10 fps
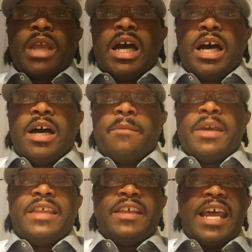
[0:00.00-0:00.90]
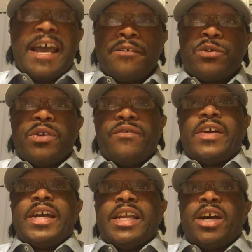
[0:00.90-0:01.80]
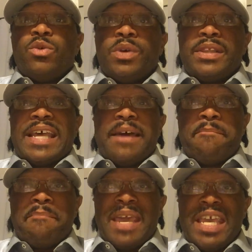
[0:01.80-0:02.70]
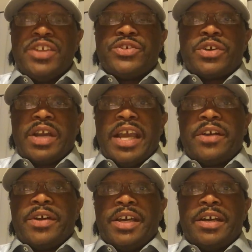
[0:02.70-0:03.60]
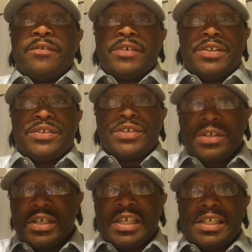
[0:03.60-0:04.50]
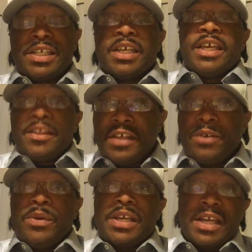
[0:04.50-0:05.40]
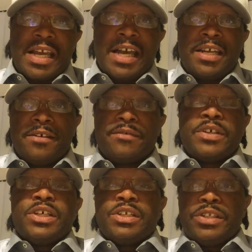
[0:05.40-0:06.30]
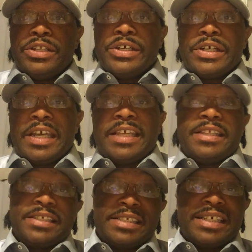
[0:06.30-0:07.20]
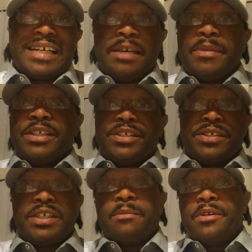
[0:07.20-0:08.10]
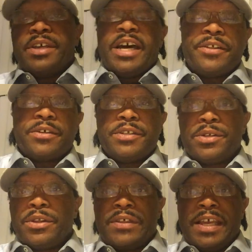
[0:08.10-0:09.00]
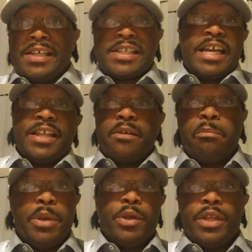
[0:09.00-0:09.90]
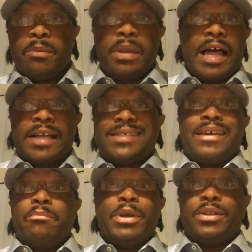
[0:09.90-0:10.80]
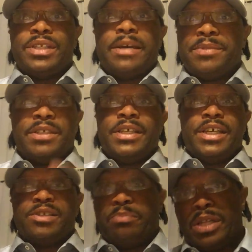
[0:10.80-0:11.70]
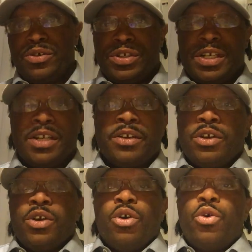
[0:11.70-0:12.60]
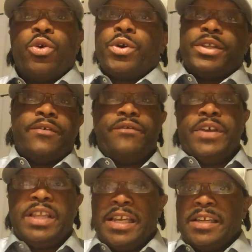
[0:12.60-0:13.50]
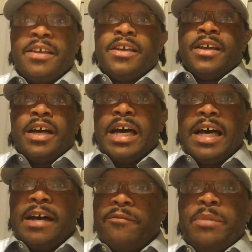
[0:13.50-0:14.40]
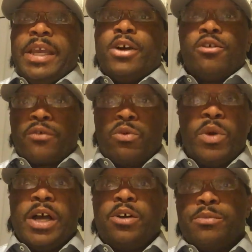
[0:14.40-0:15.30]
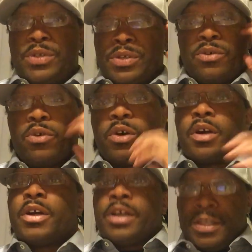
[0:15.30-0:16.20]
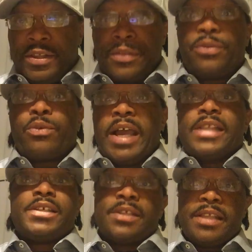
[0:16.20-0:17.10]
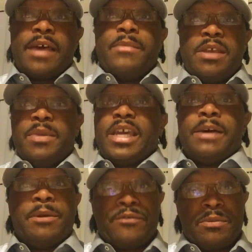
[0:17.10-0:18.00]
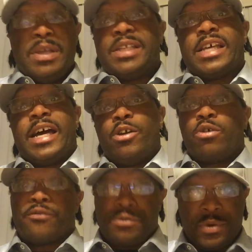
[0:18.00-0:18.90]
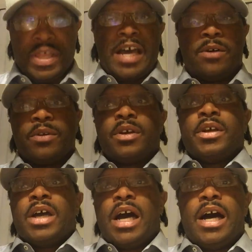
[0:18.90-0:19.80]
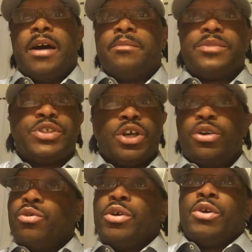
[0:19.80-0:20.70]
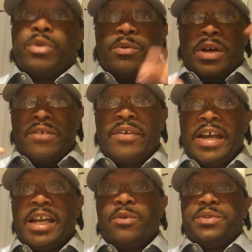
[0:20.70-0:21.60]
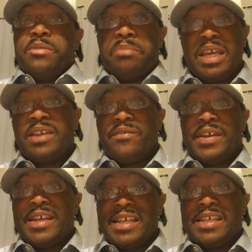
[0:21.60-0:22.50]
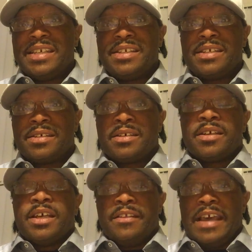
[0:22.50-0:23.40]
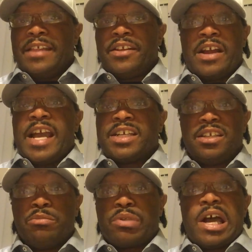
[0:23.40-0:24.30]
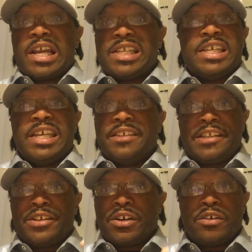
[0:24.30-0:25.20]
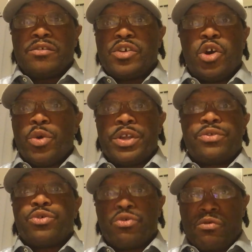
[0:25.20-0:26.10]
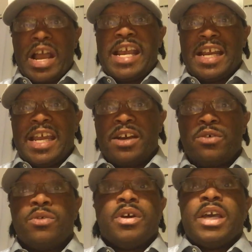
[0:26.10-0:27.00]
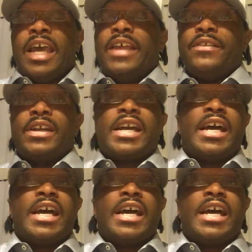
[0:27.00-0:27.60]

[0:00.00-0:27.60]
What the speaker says: And then after we find out what that major area of concern is, then we can kind of look at this time into some of the other little things, kind of the building blocks that built up to the explosion or the feeling of being overwhelmed or the threats that may be coming from inside or from without. So we want to find out what the big event is that they're actually brought us in, that they're going through right now, and then